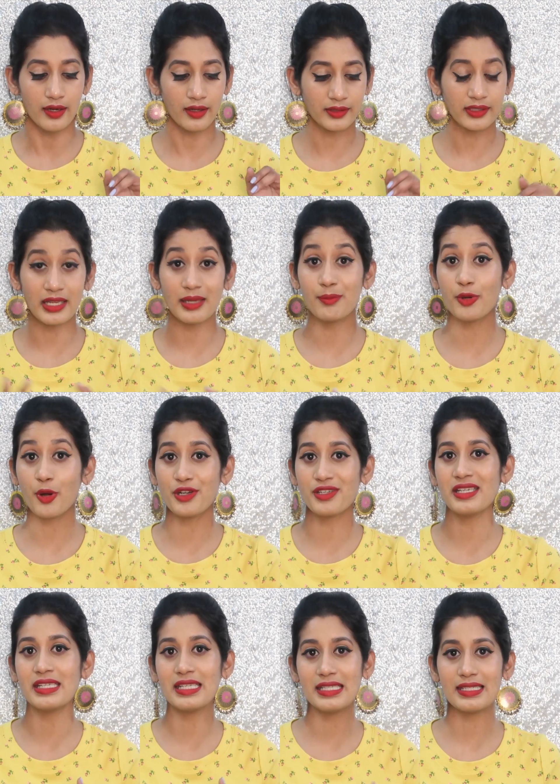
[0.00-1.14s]
the
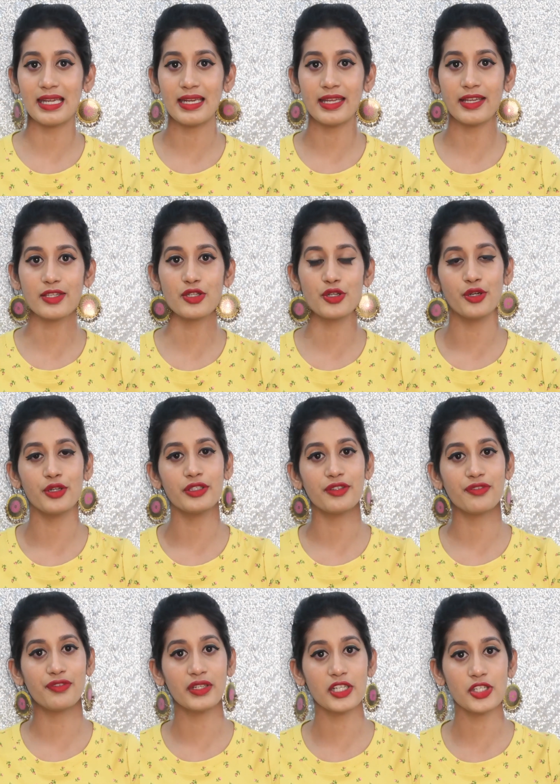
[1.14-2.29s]
embroidery detailing is good, the
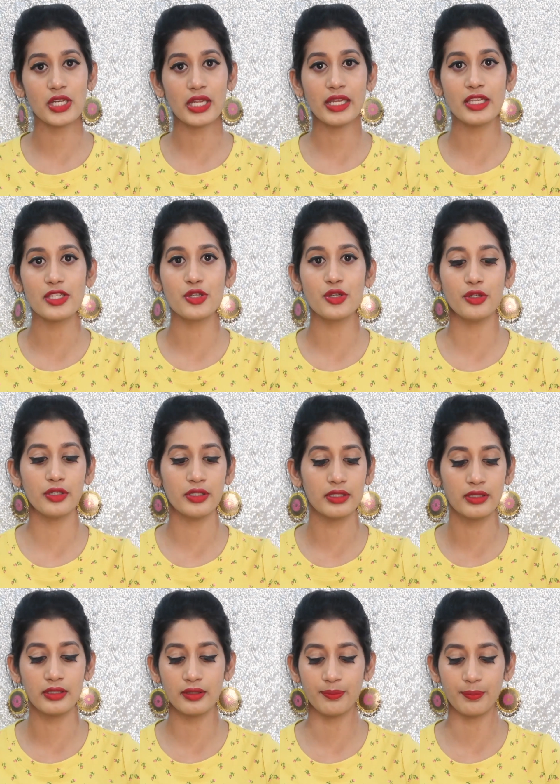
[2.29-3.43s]
finishing is
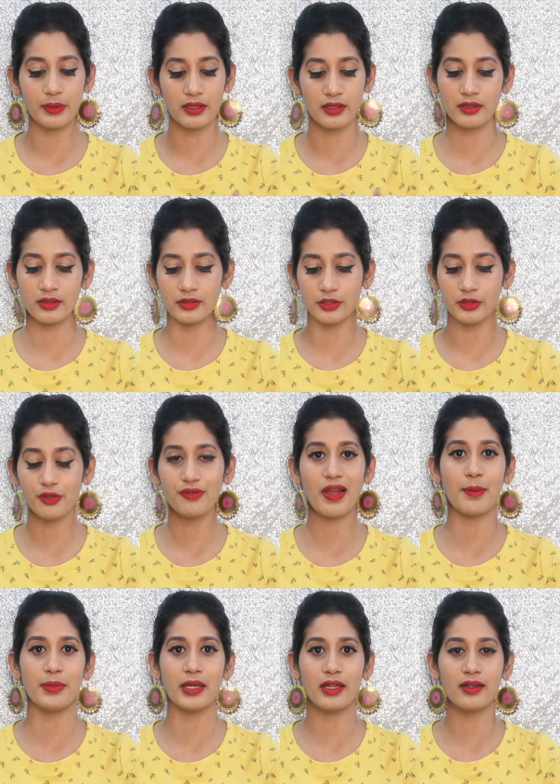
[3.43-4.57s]
good, the
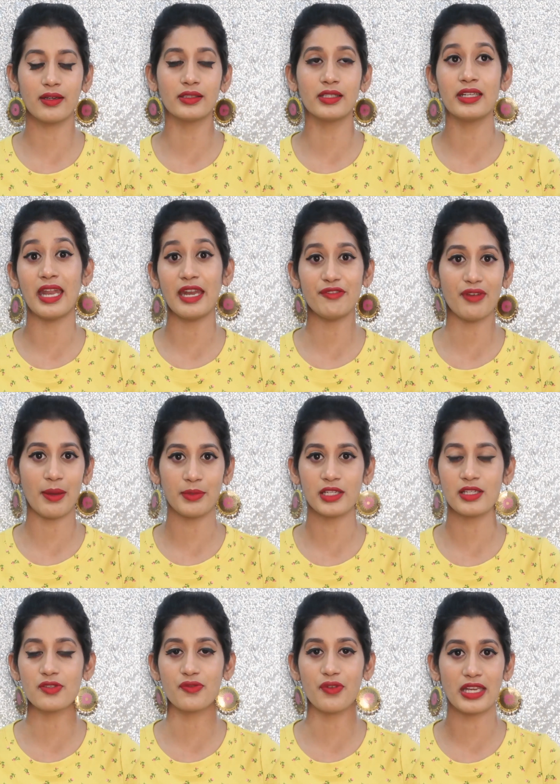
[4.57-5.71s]
fabric, the net
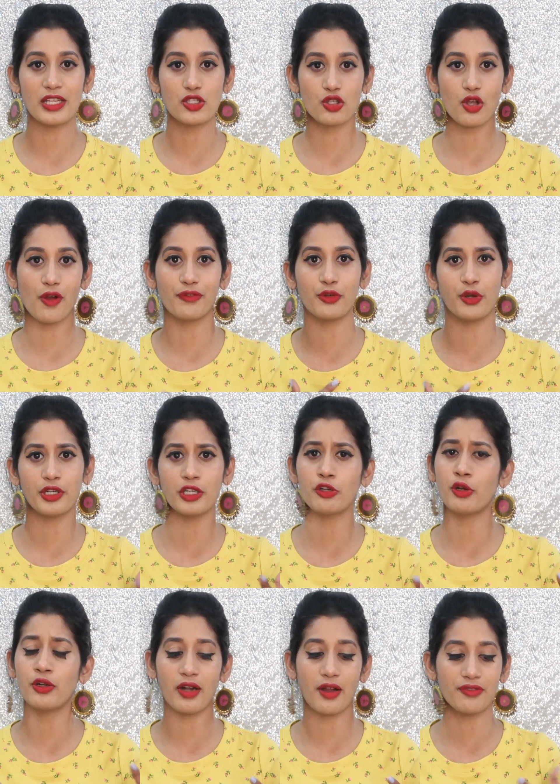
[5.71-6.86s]
fabric is very soft, not at
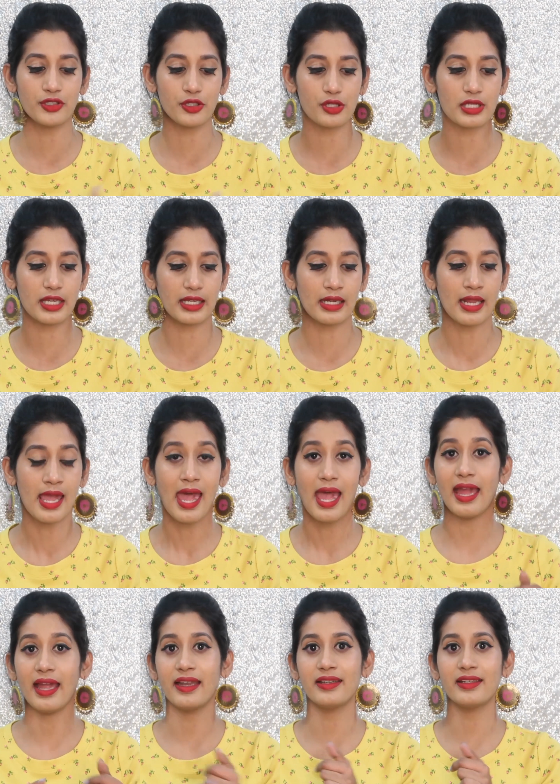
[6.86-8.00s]
all rough in your skin.
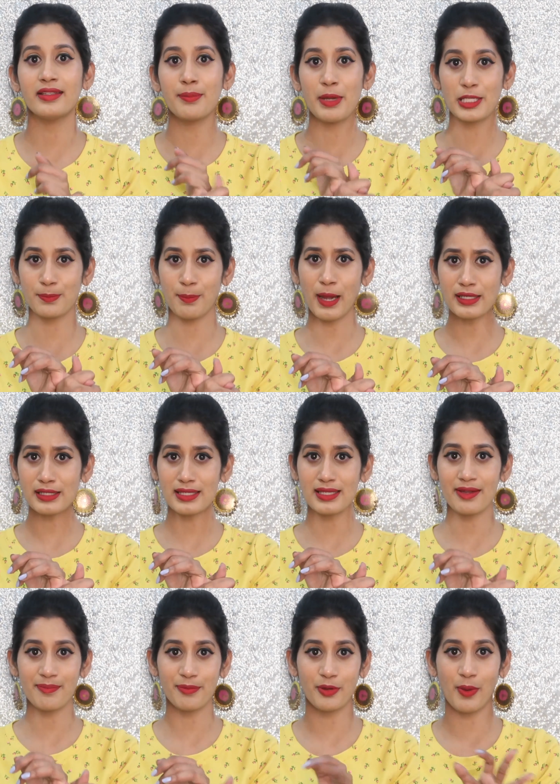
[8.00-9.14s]
And the best part is
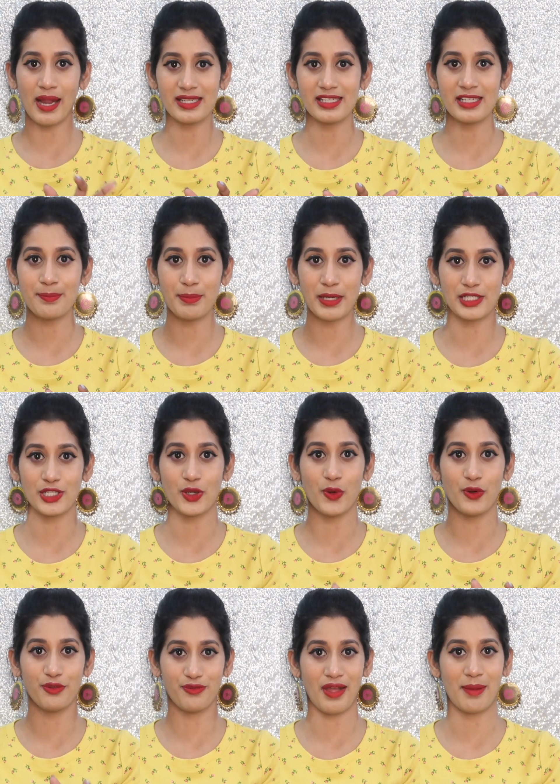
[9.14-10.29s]
they've provided a
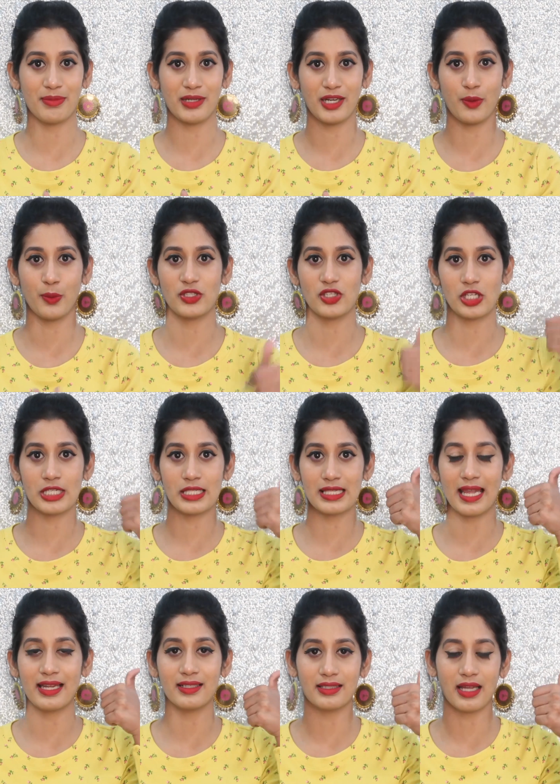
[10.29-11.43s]
petticoat fabric which is
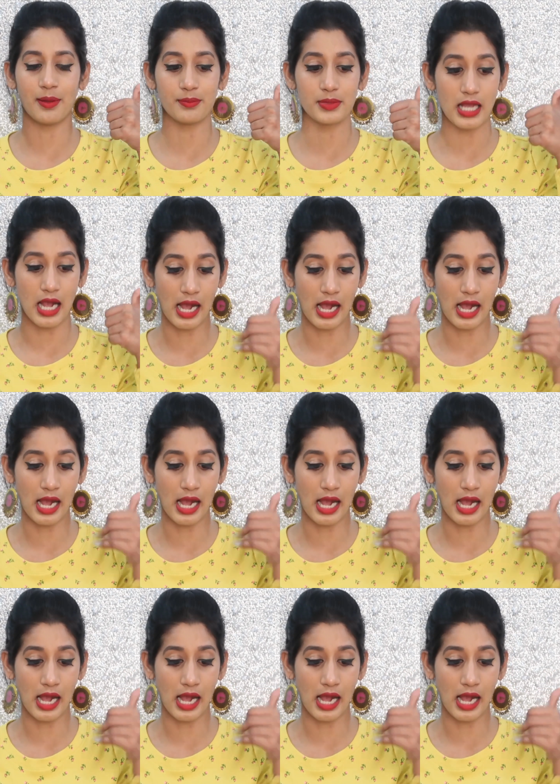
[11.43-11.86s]
like a thumbs